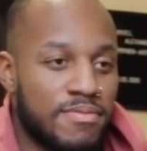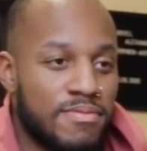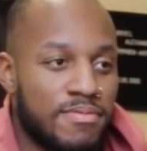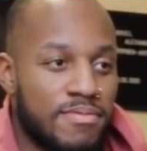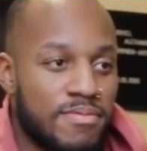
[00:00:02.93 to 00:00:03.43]

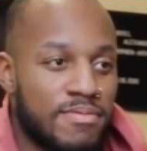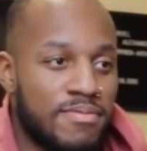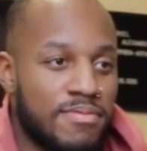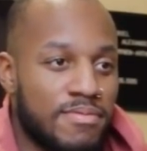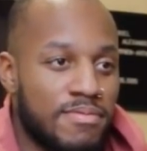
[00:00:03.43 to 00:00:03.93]

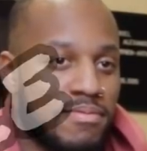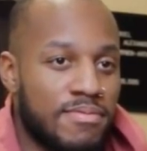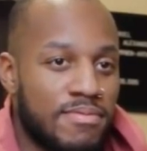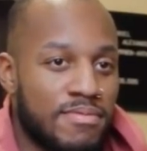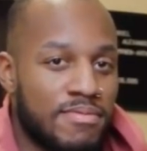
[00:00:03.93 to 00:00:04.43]

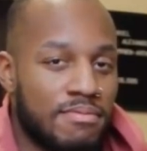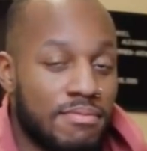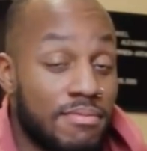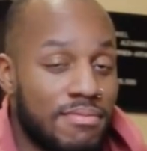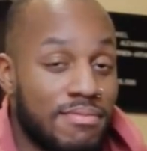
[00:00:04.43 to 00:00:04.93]

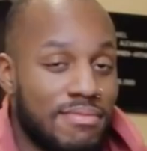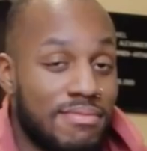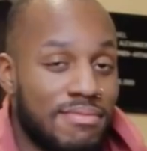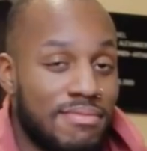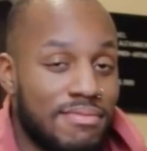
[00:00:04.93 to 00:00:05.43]

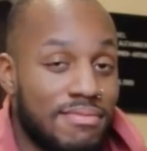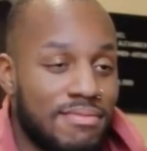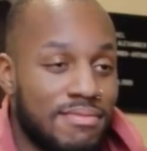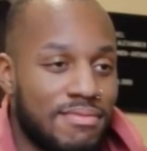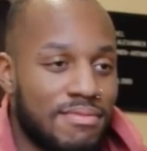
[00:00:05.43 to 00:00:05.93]
[no speech]